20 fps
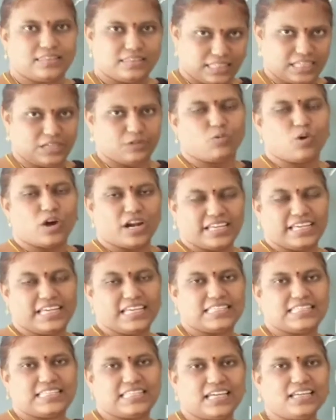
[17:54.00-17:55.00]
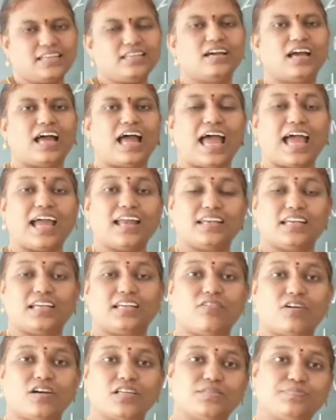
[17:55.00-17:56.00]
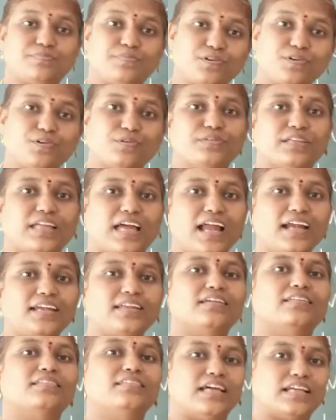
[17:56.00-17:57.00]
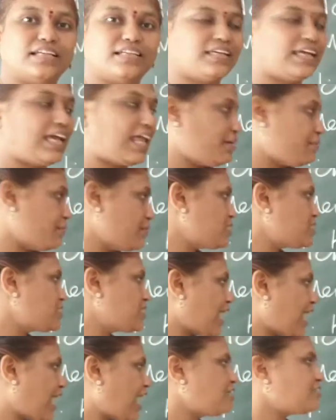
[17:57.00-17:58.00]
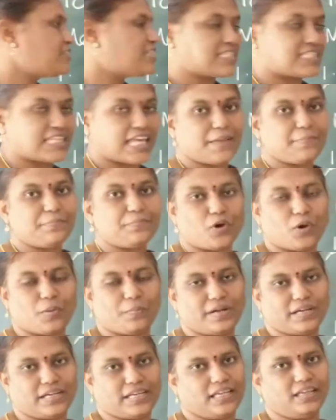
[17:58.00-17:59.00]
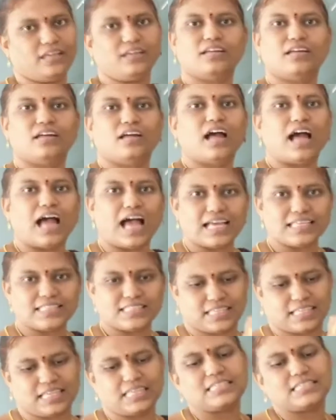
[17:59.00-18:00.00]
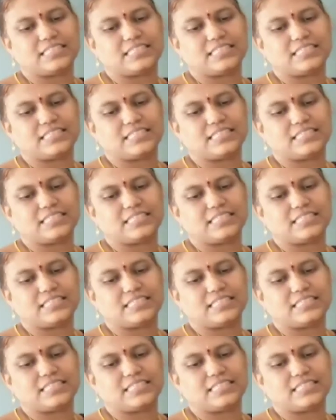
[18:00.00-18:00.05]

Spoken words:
thing what he said, and it was proved that elements have the same property as he